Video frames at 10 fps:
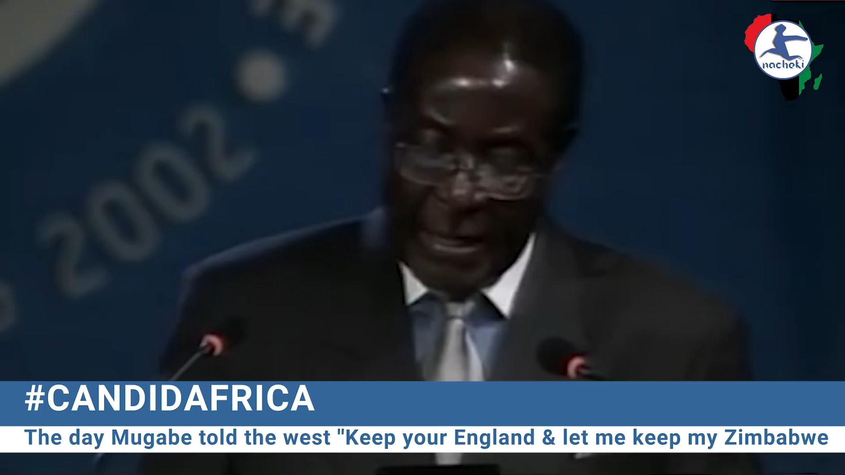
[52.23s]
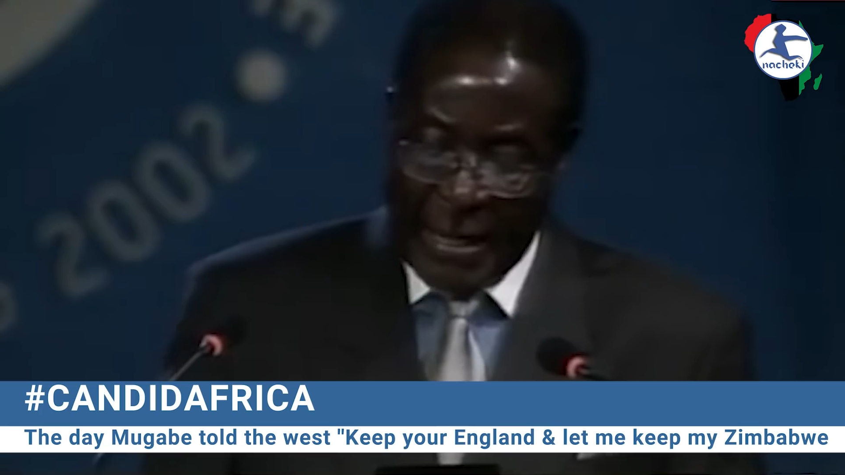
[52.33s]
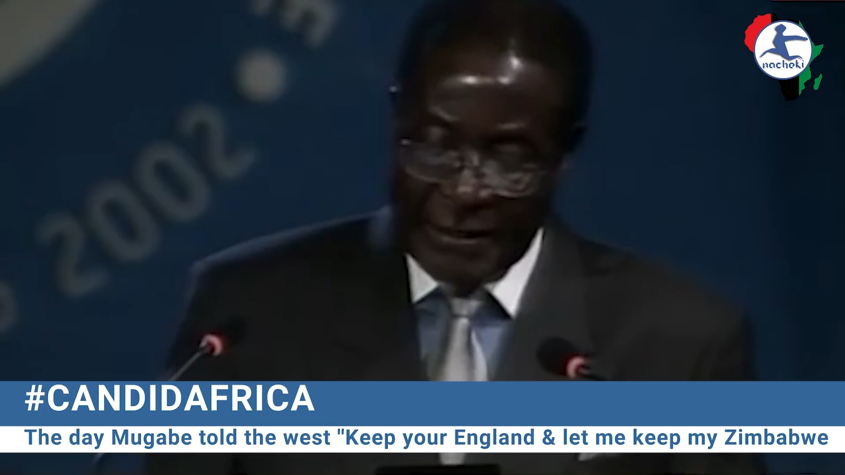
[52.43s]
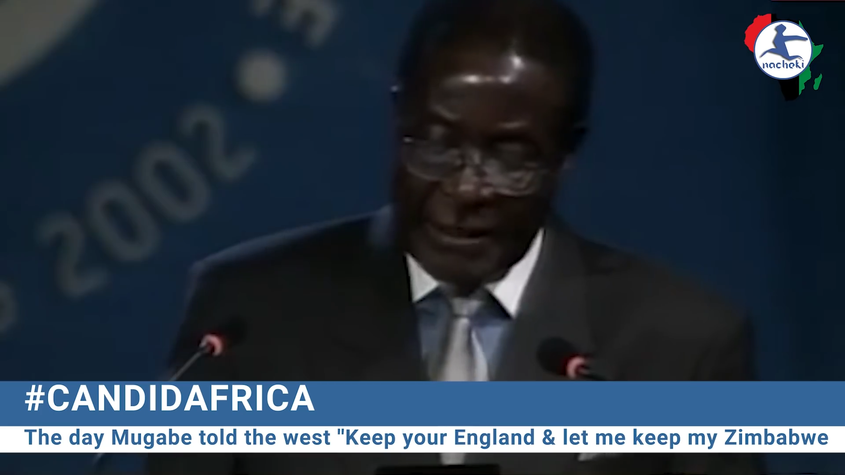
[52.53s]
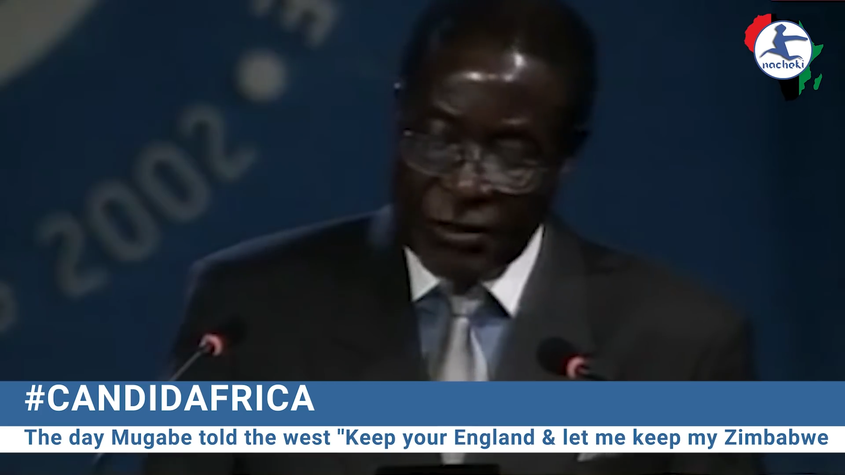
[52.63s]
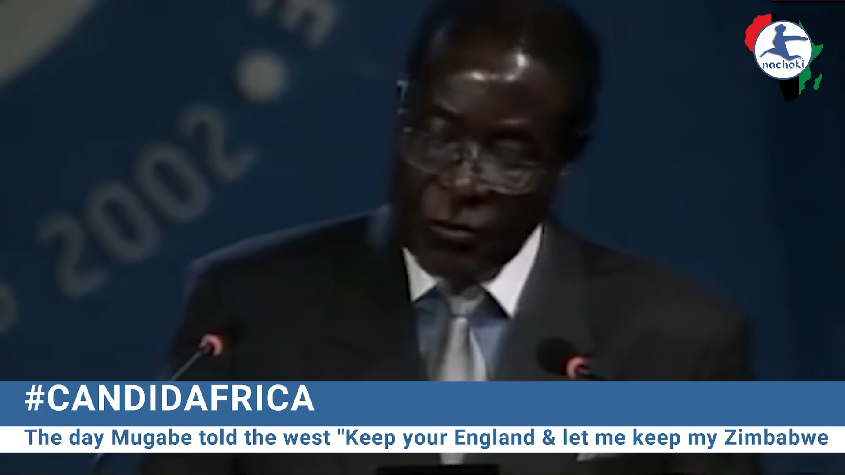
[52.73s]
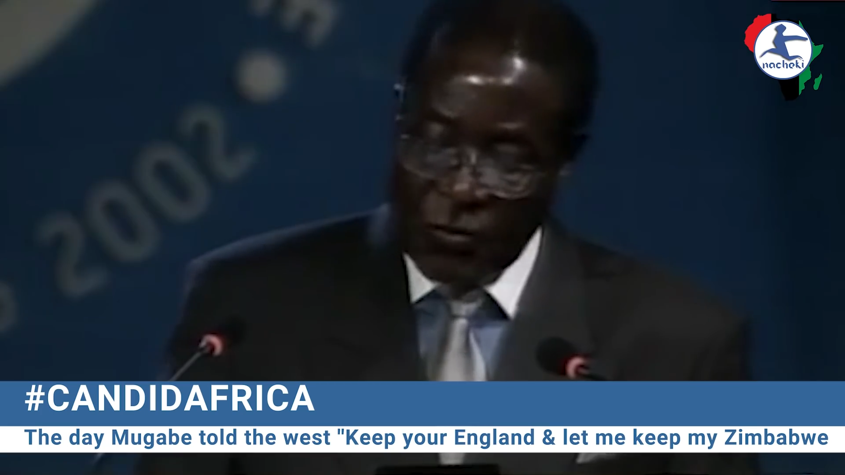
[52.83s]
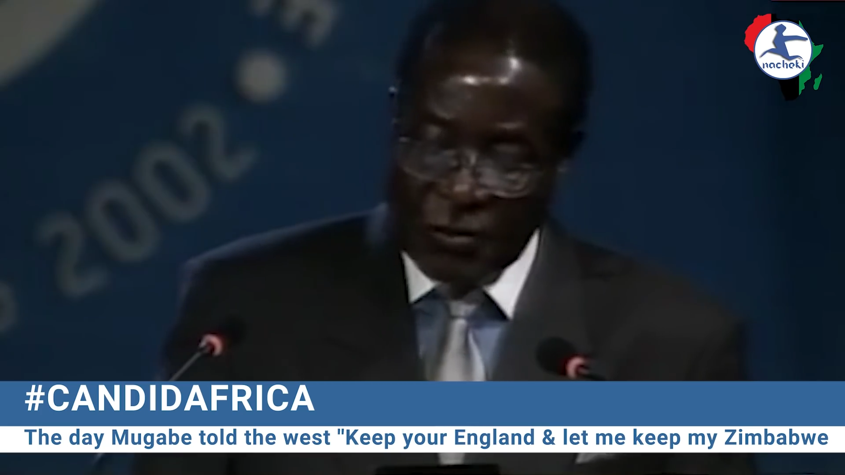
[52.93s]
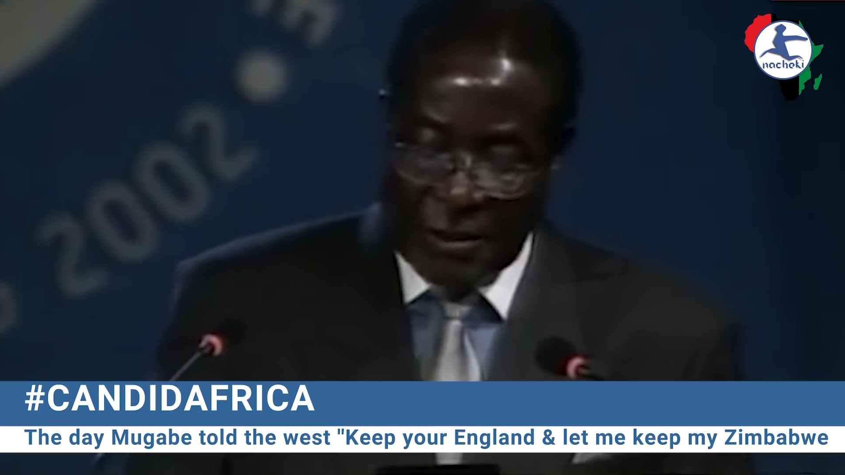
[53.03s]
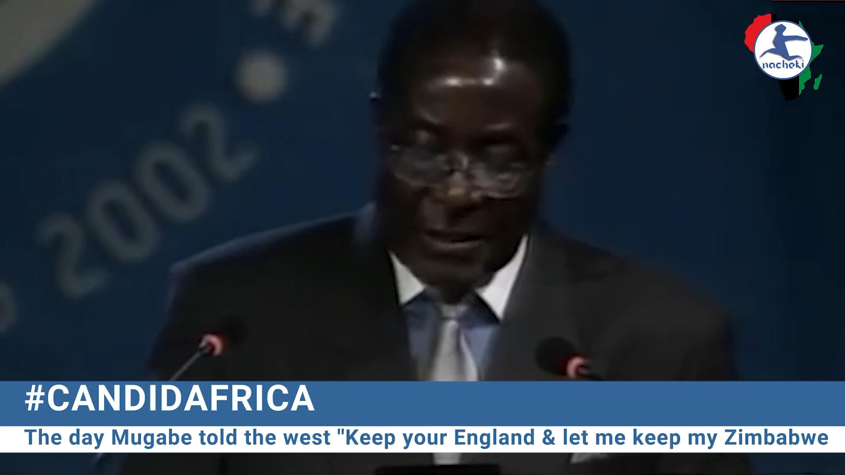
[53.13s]
and a
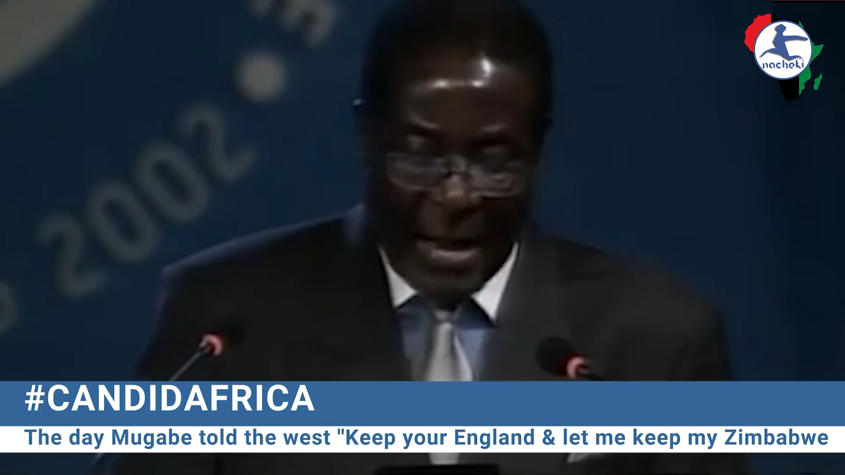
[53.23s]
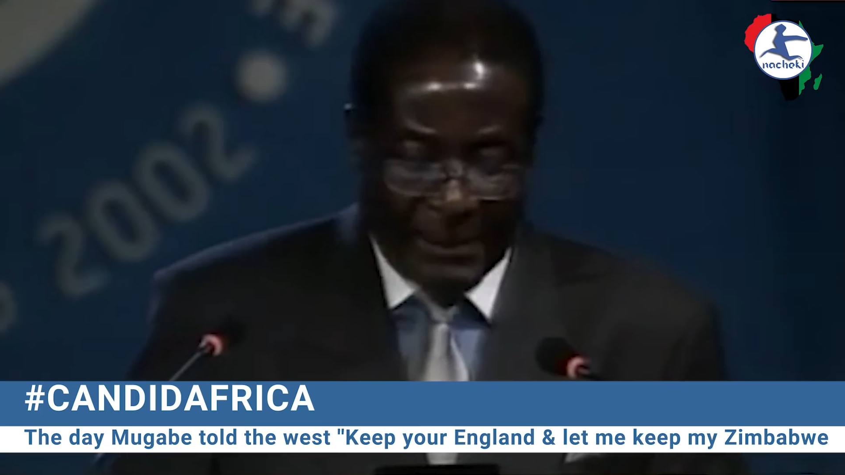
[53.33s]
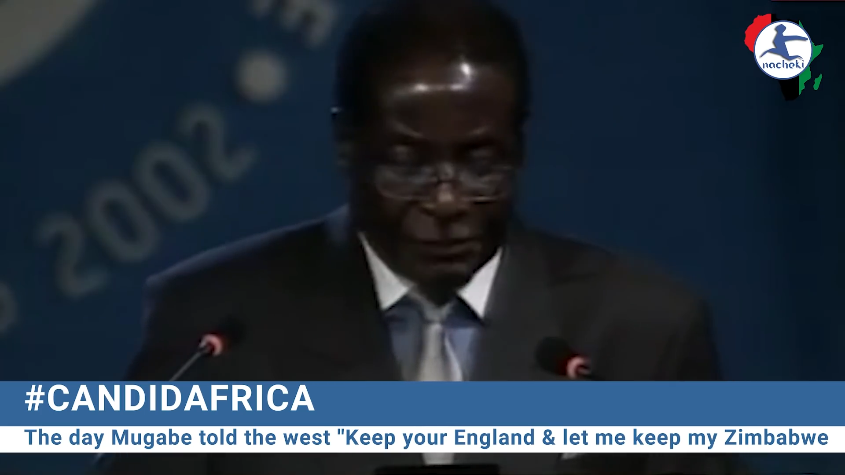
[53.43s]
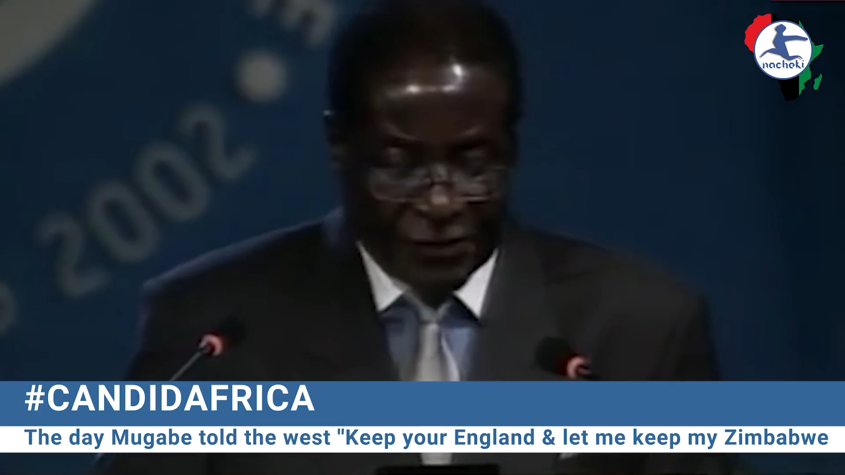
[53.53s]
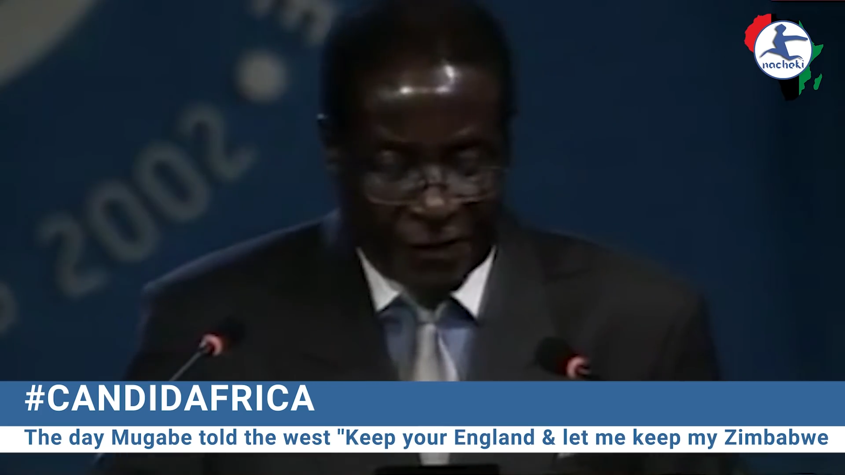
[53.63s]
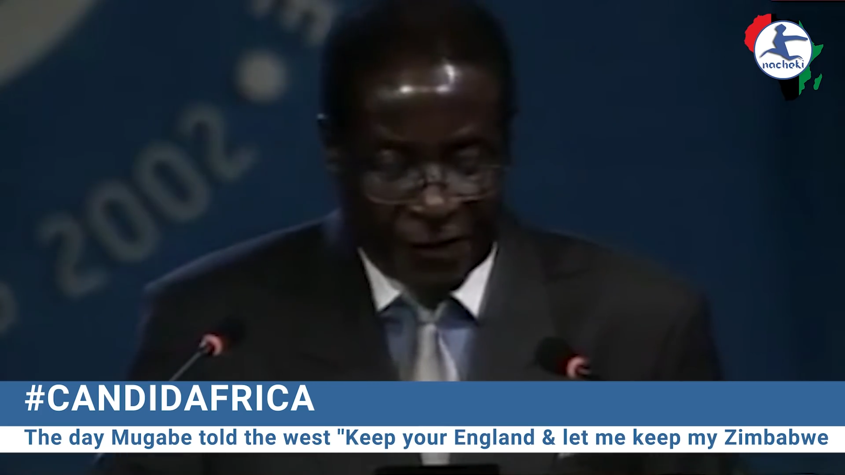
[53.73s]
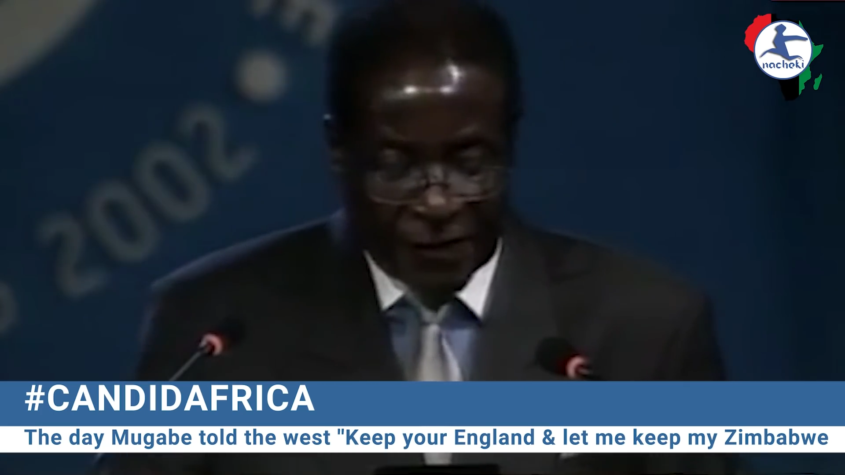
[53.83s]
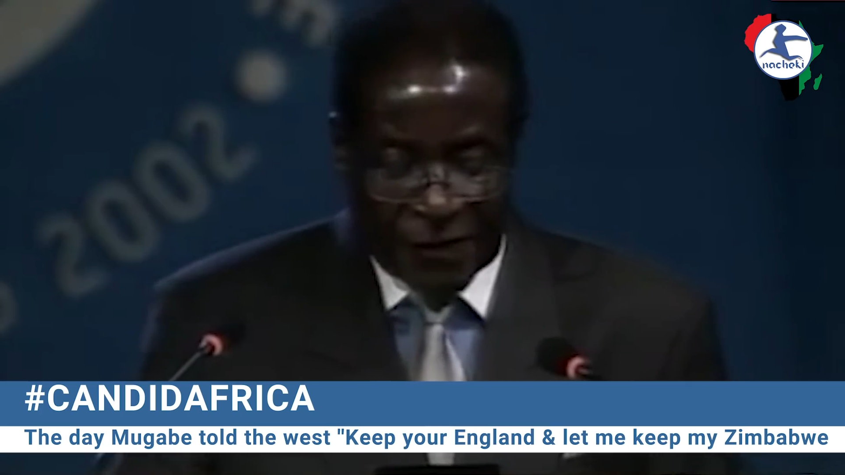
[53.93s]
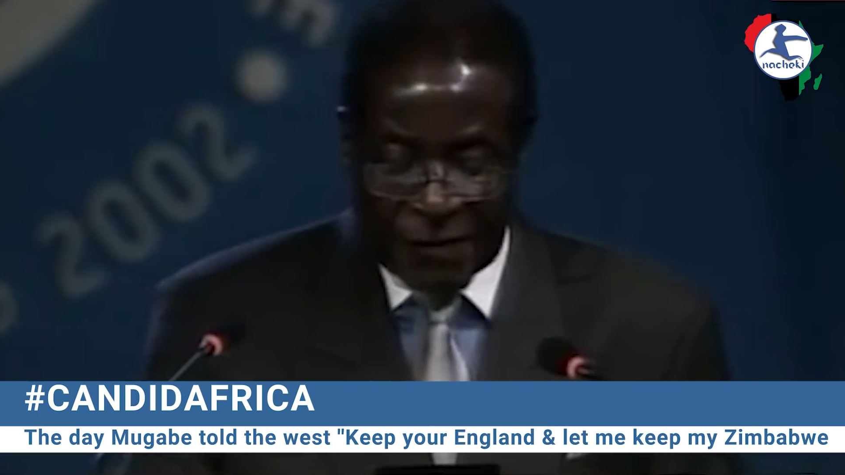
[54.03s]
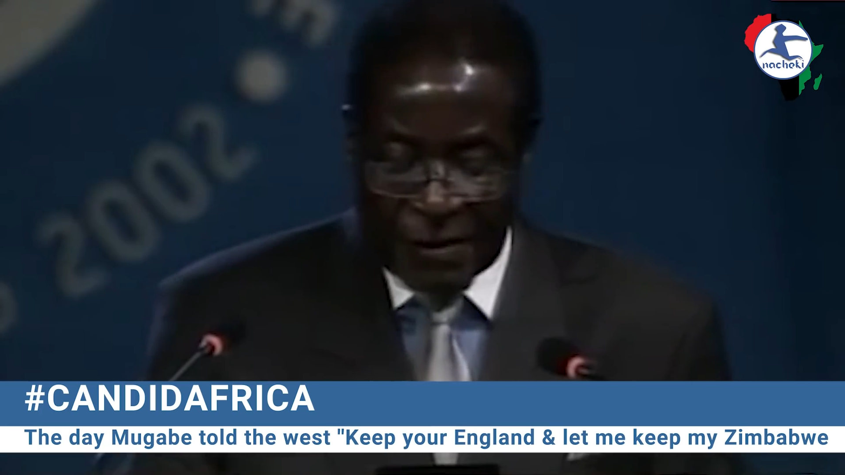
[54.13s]
total
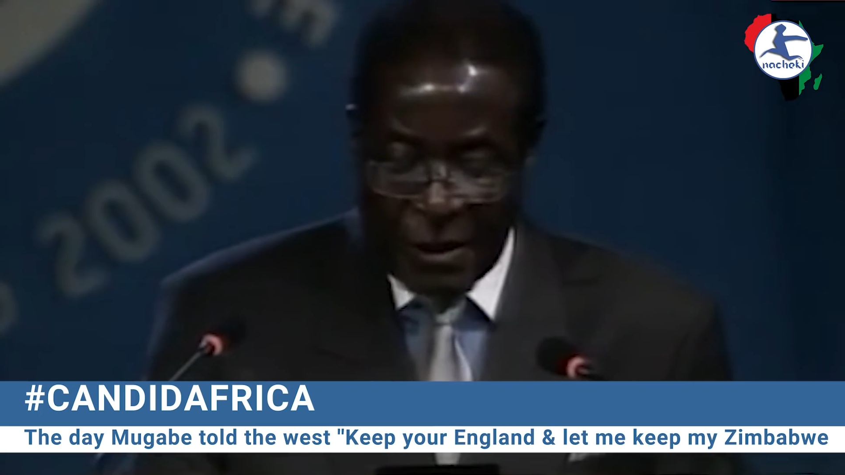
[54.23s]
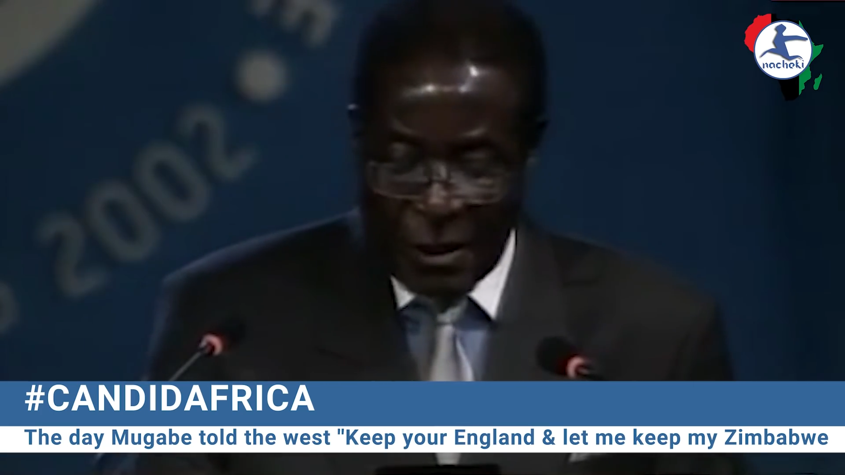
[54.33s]
absence